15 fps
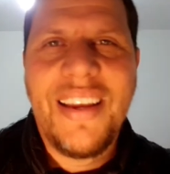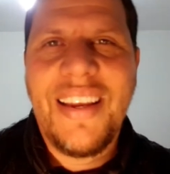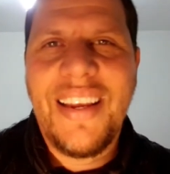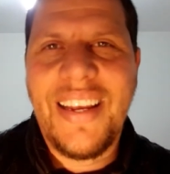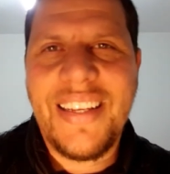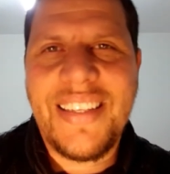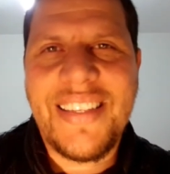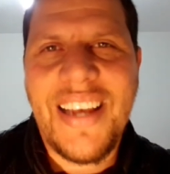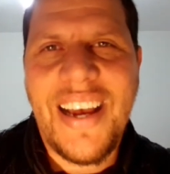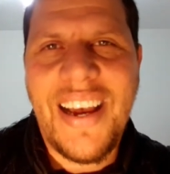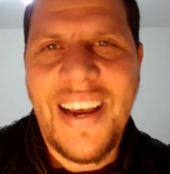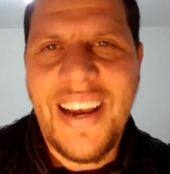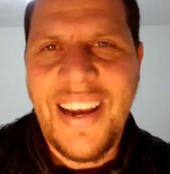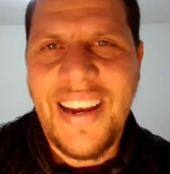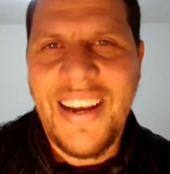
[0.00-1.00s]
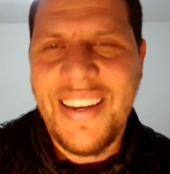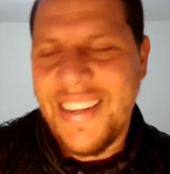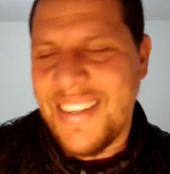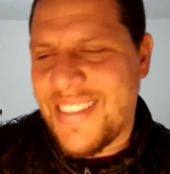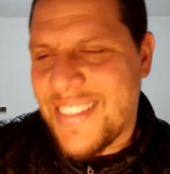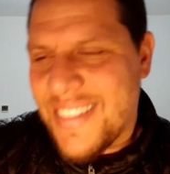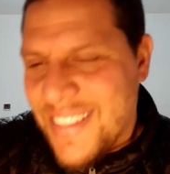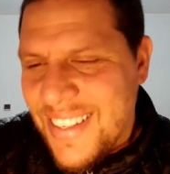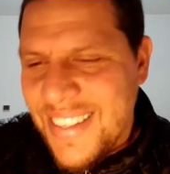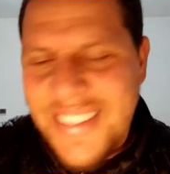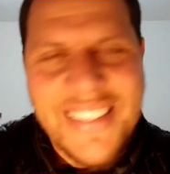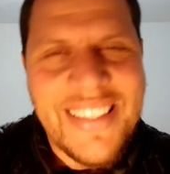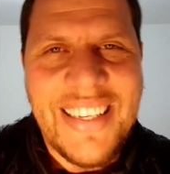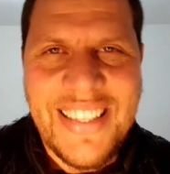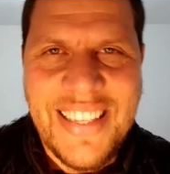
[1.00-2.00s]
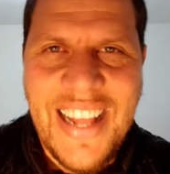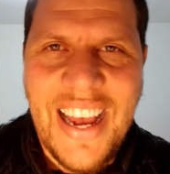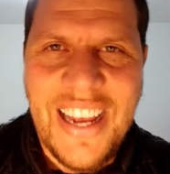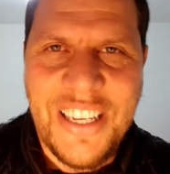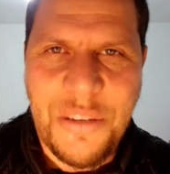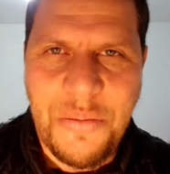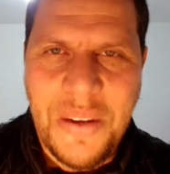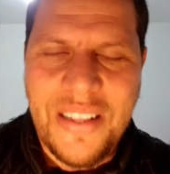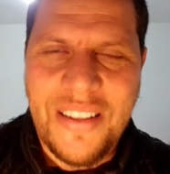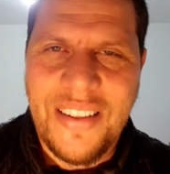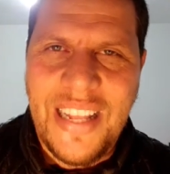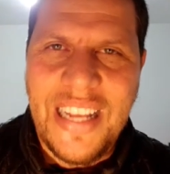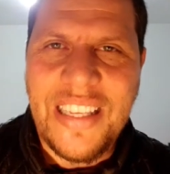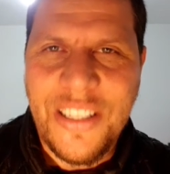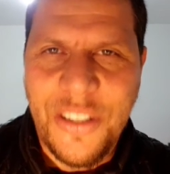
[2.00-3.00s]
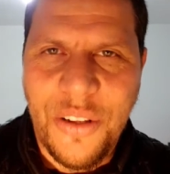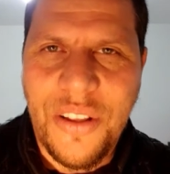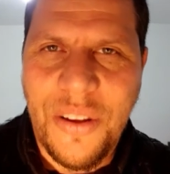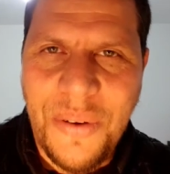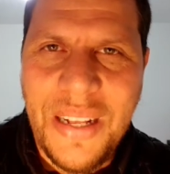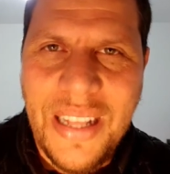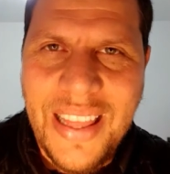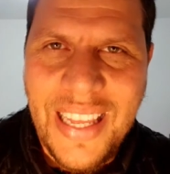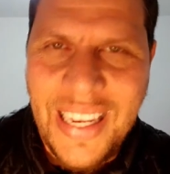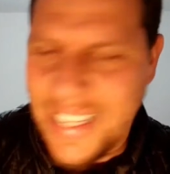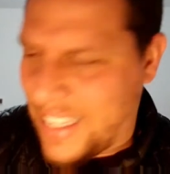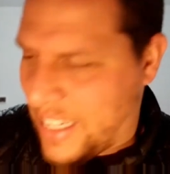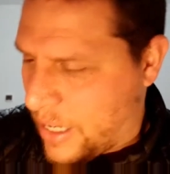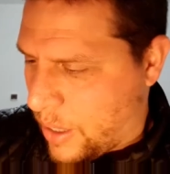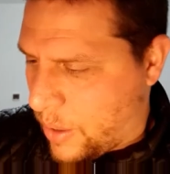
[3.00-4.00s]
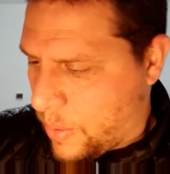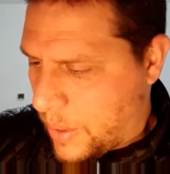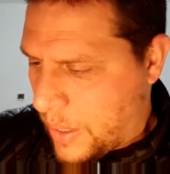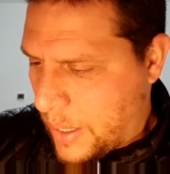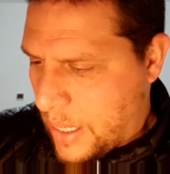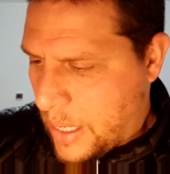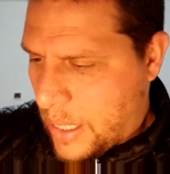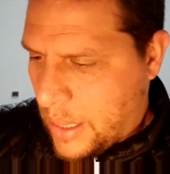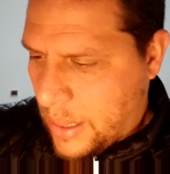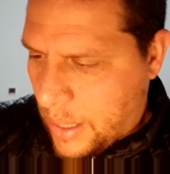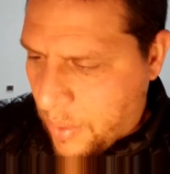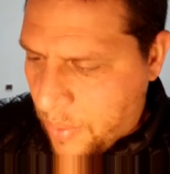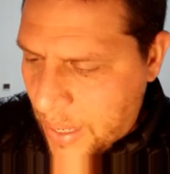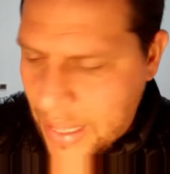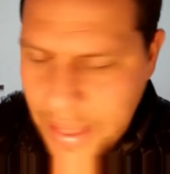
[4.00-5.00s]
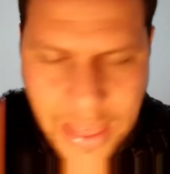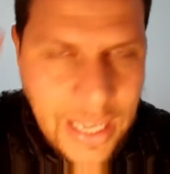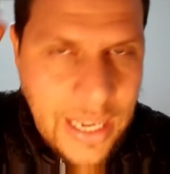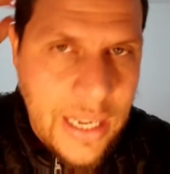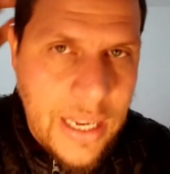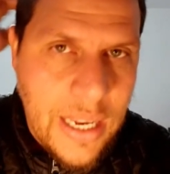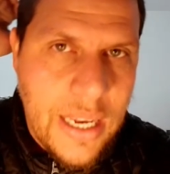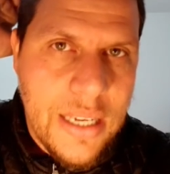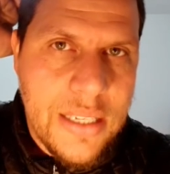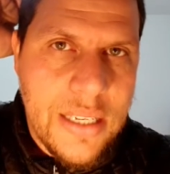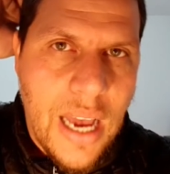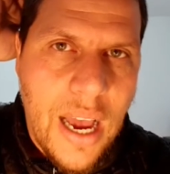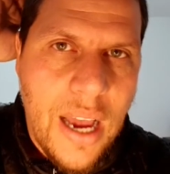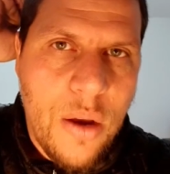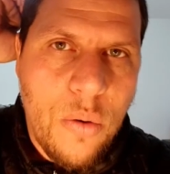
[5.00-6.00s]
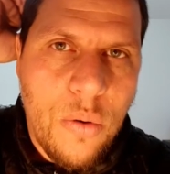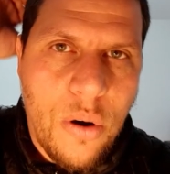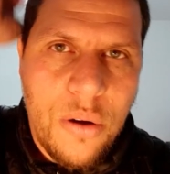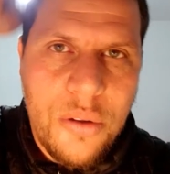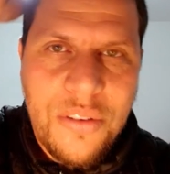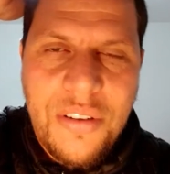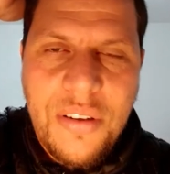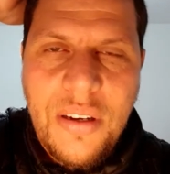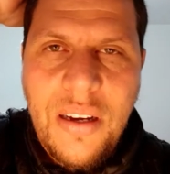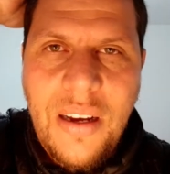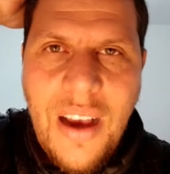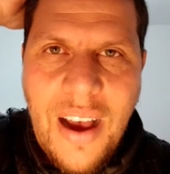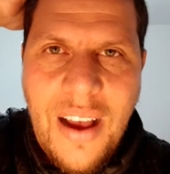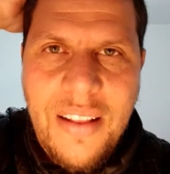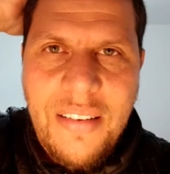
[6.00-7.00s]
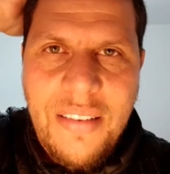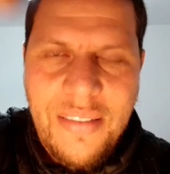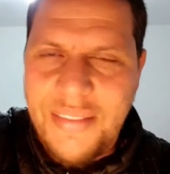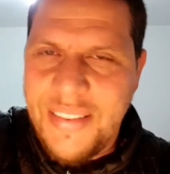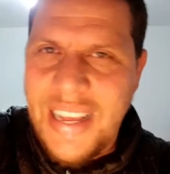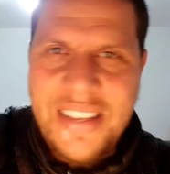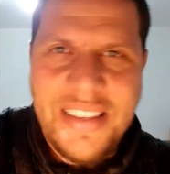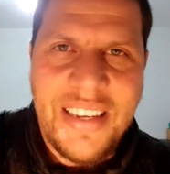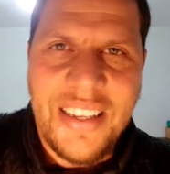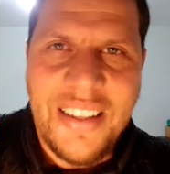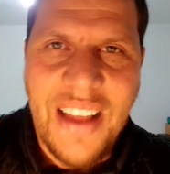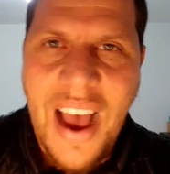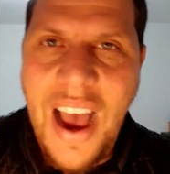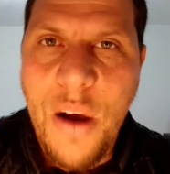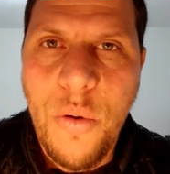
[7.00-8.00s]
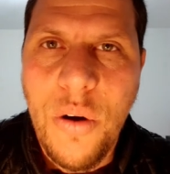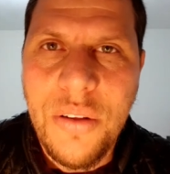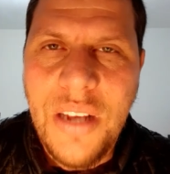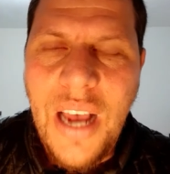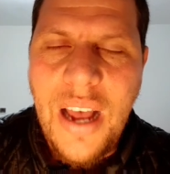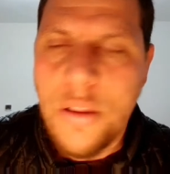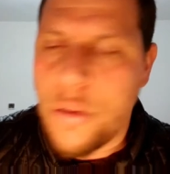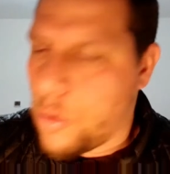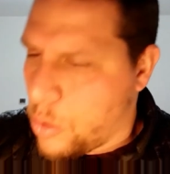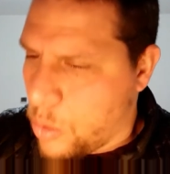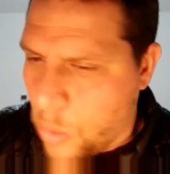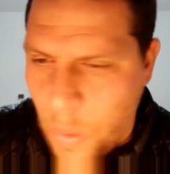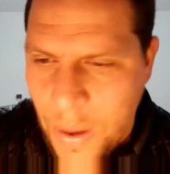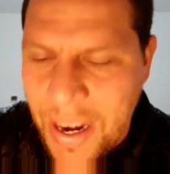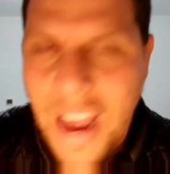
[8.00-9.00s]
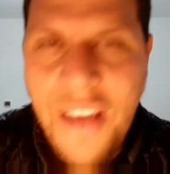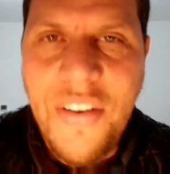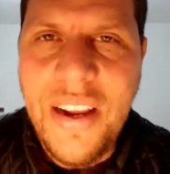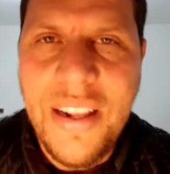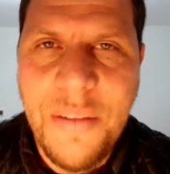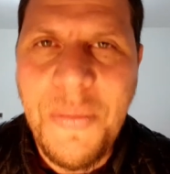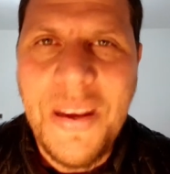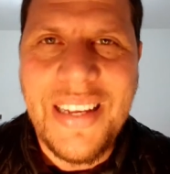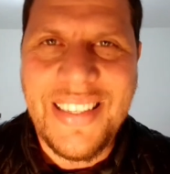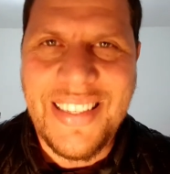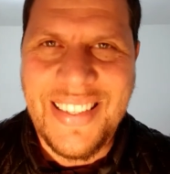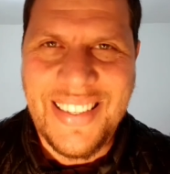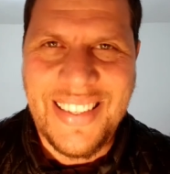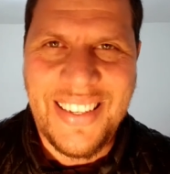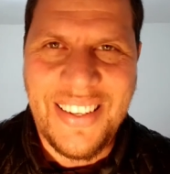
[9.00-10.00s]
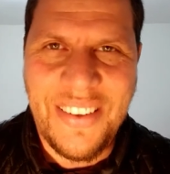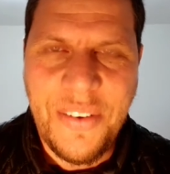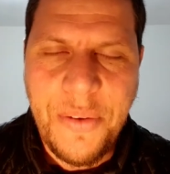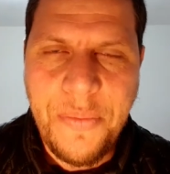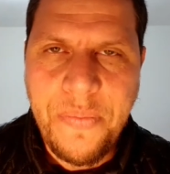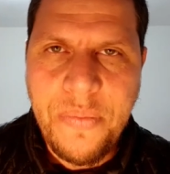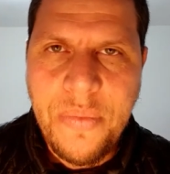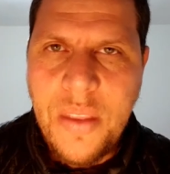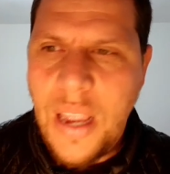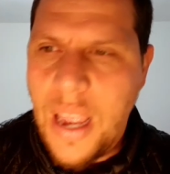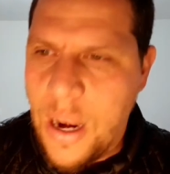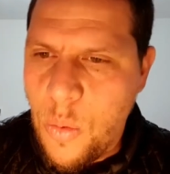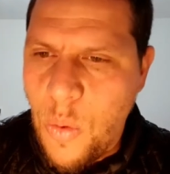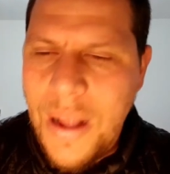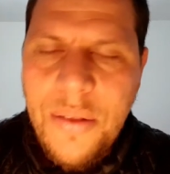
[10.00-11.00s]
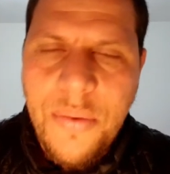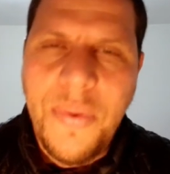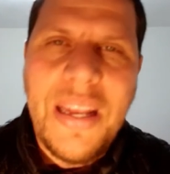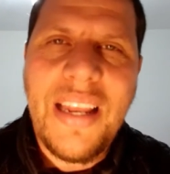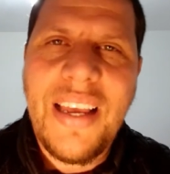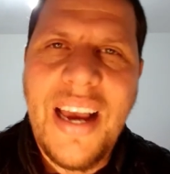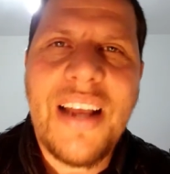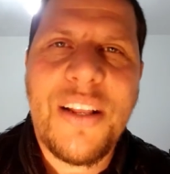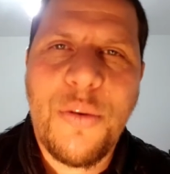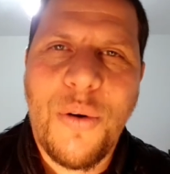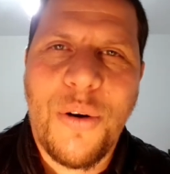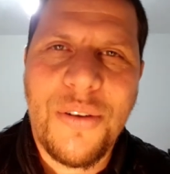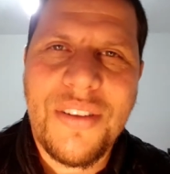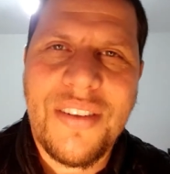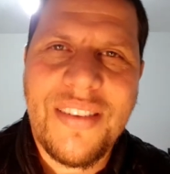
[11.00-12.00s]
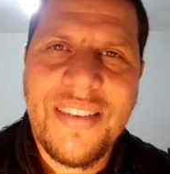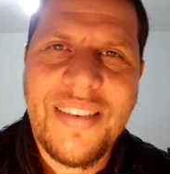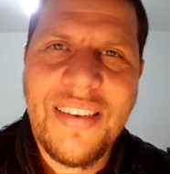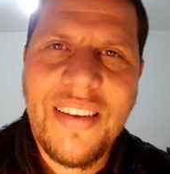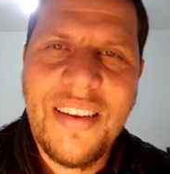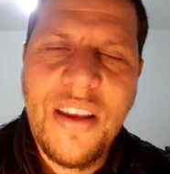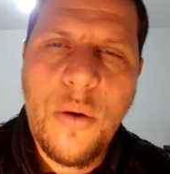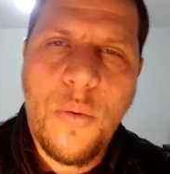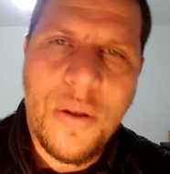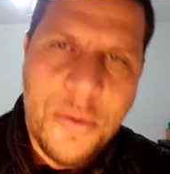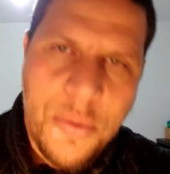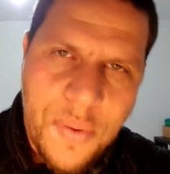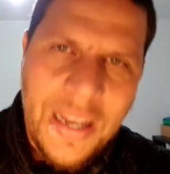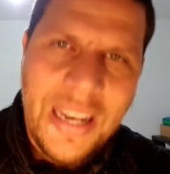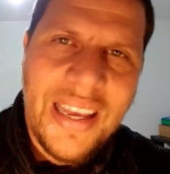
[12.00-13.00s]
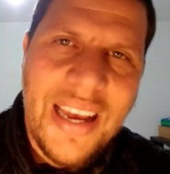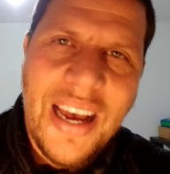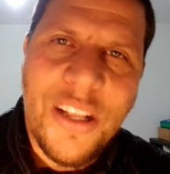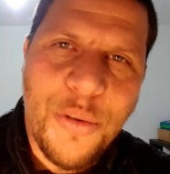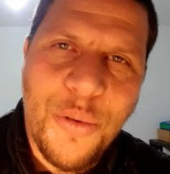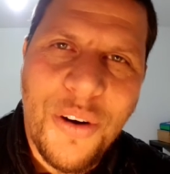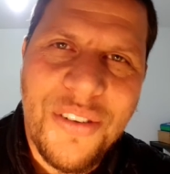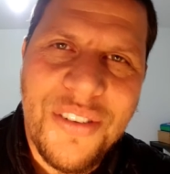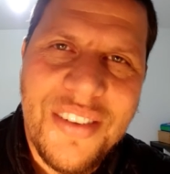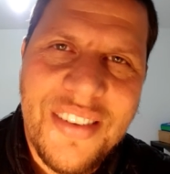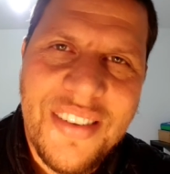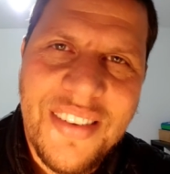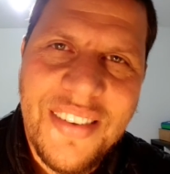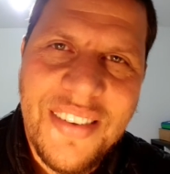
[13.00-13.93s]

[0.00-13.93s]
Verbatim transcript: it's uh, it's it's it's nice, but that's not the real thing, you know. The real thing is I want God. That's it. I want God whatever it means. And what really God wants, what really God wants